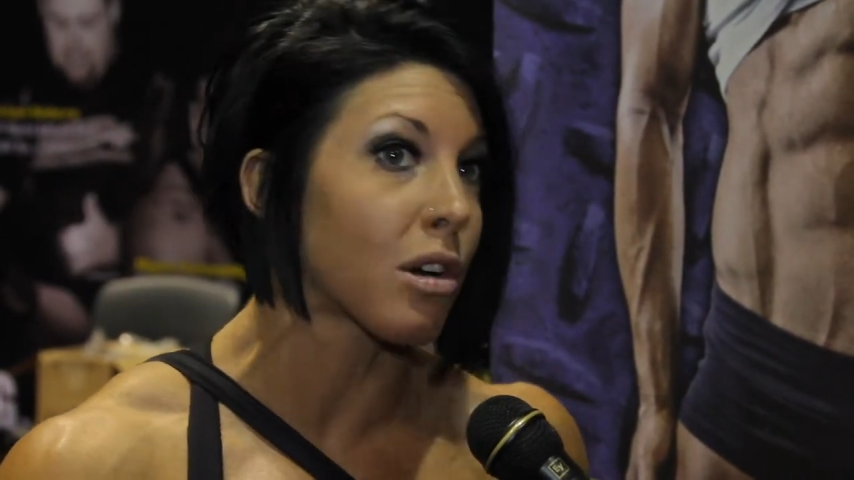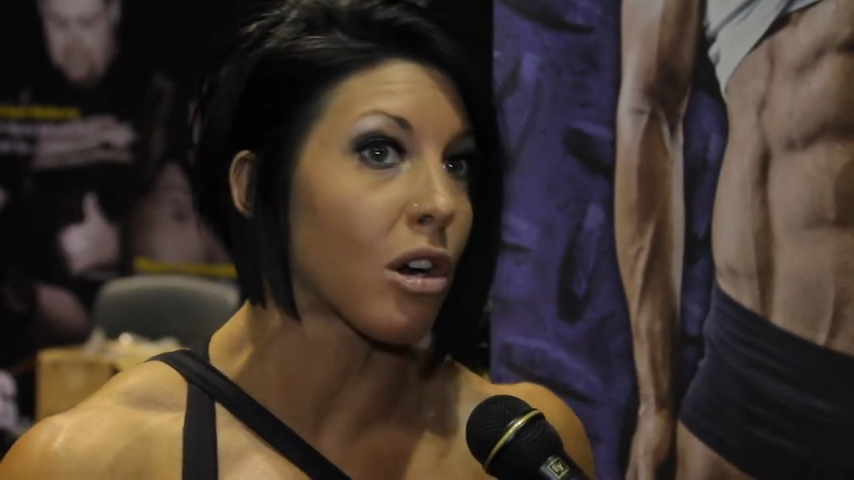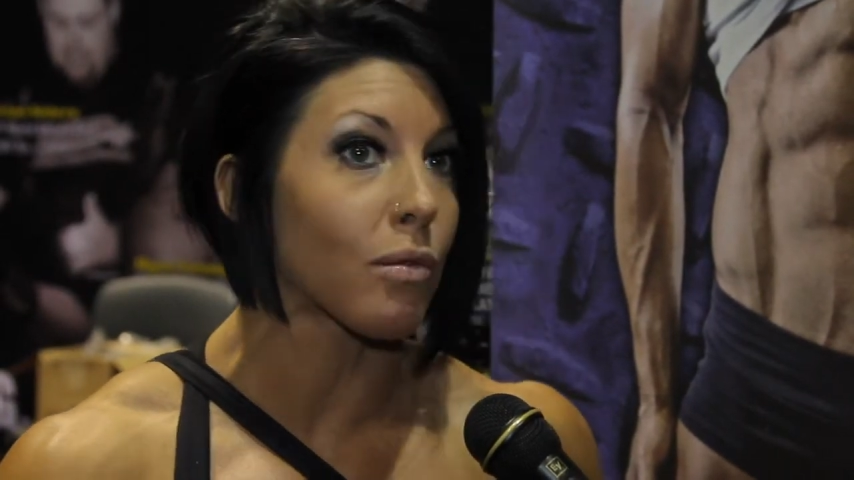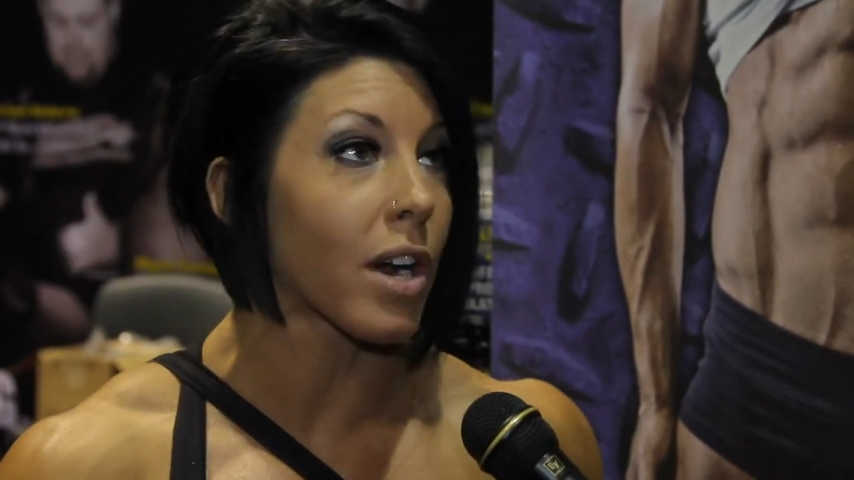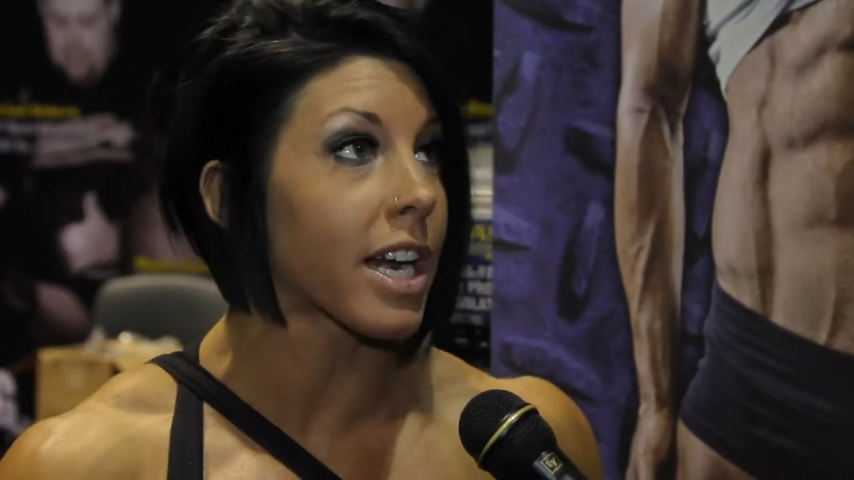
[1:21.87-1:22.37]

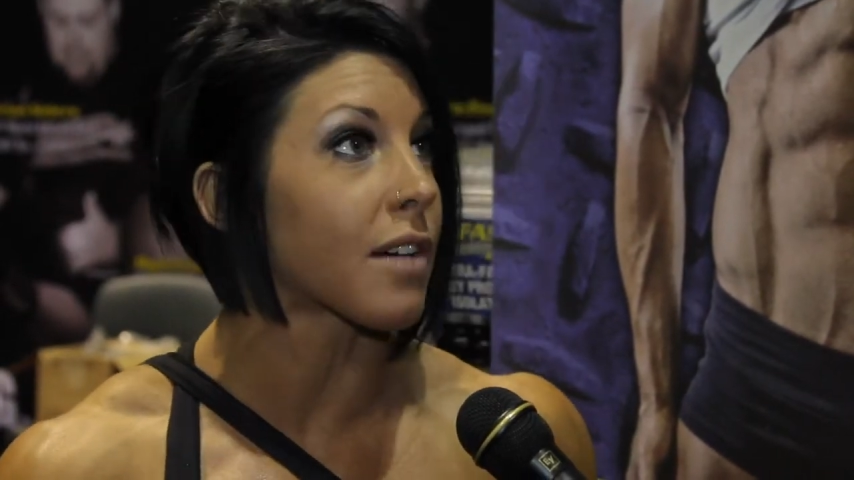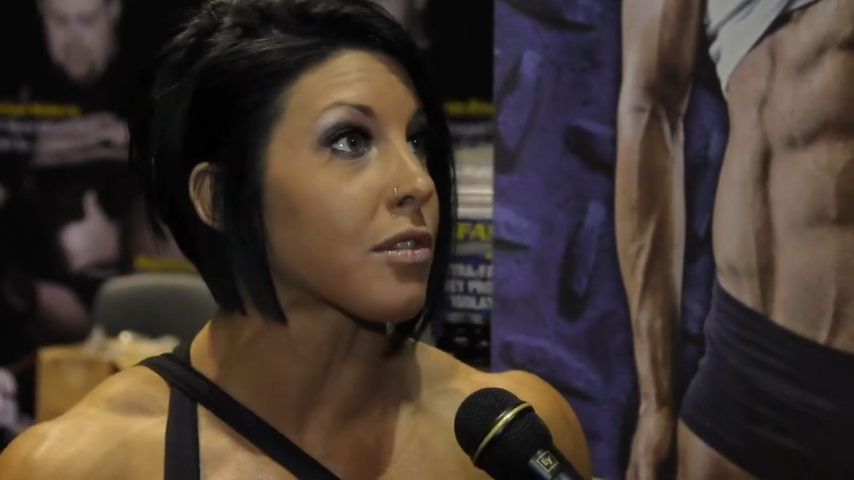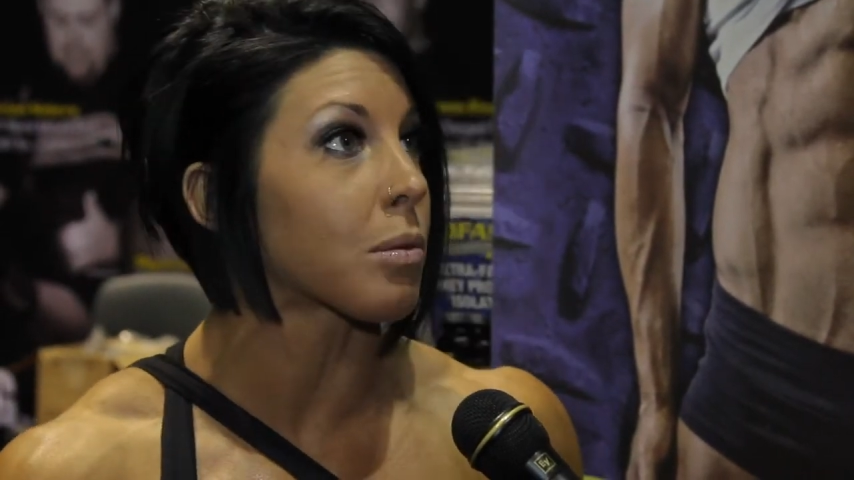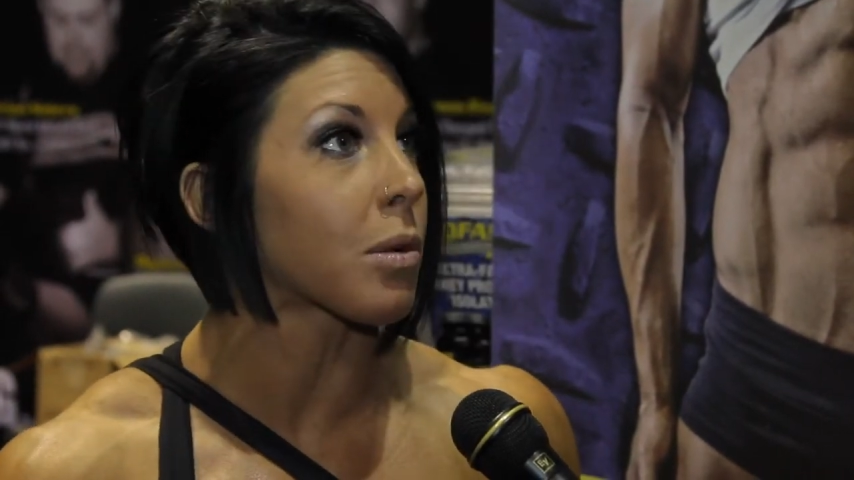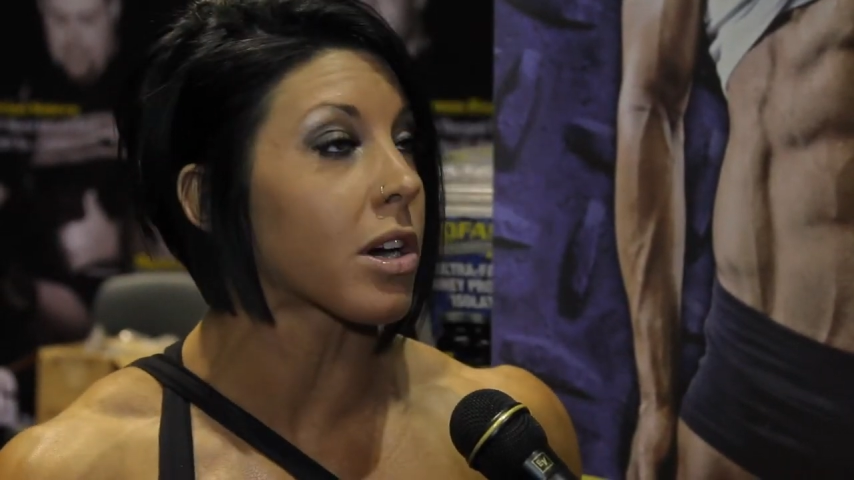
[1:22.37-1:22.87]
or right
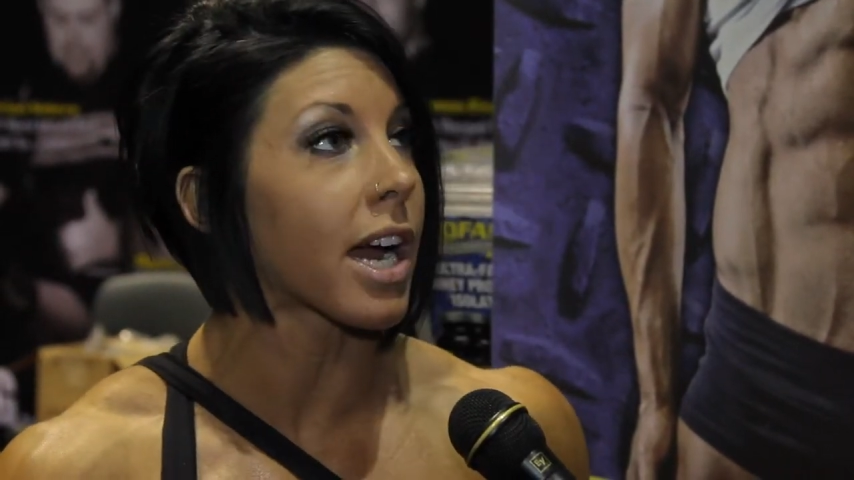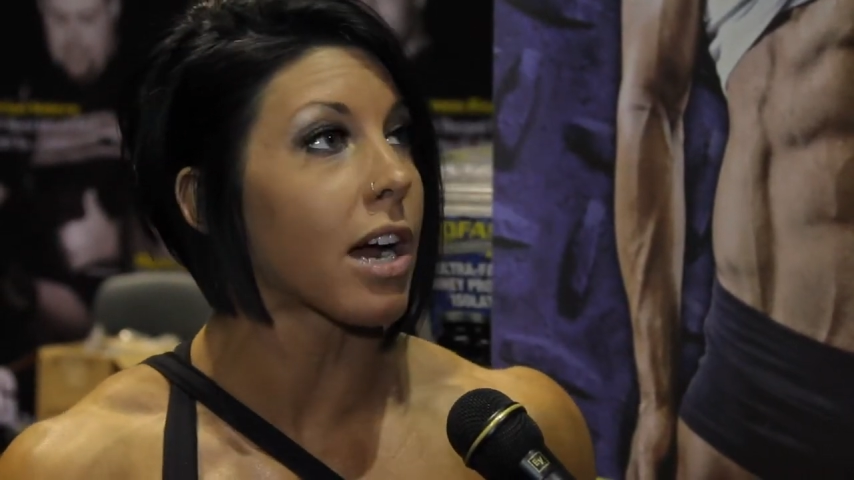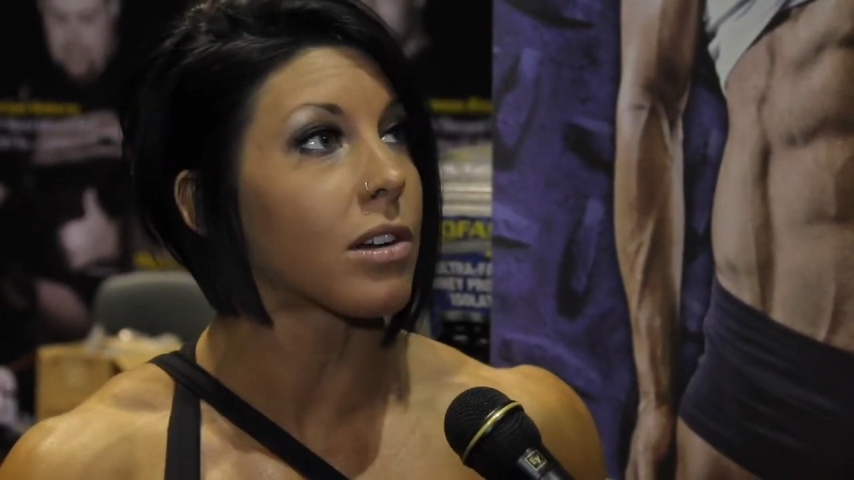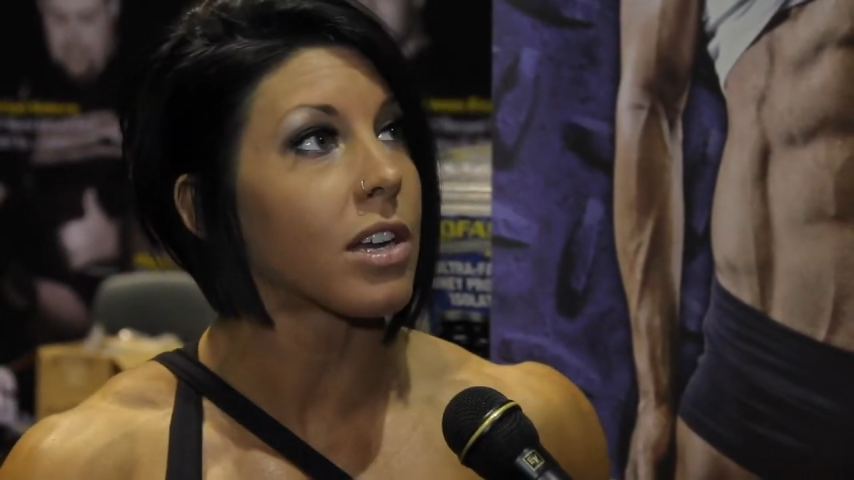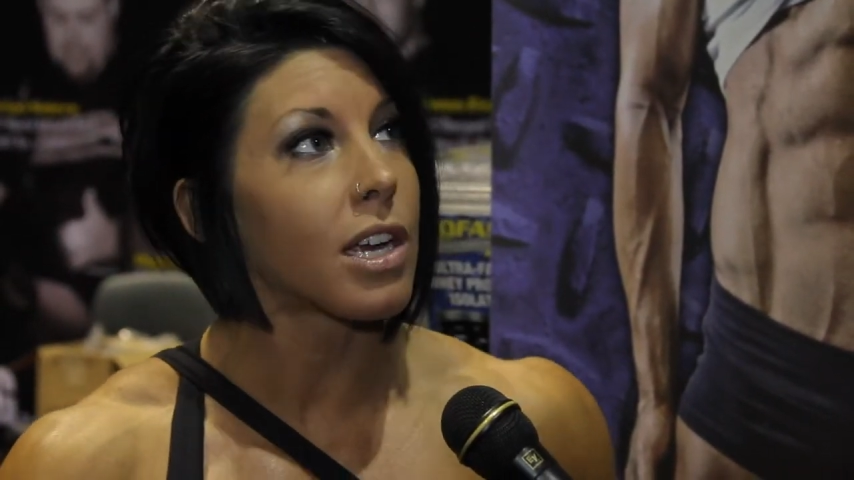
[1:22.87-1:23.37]
after the
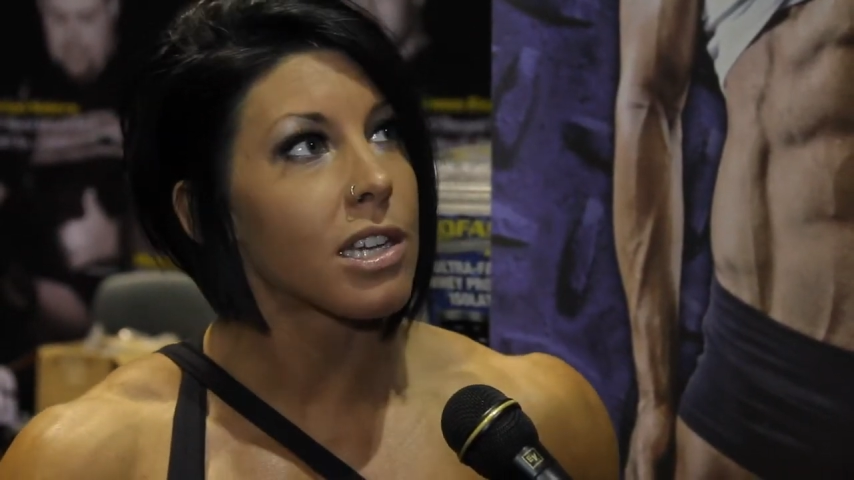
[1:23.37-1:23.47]
workout.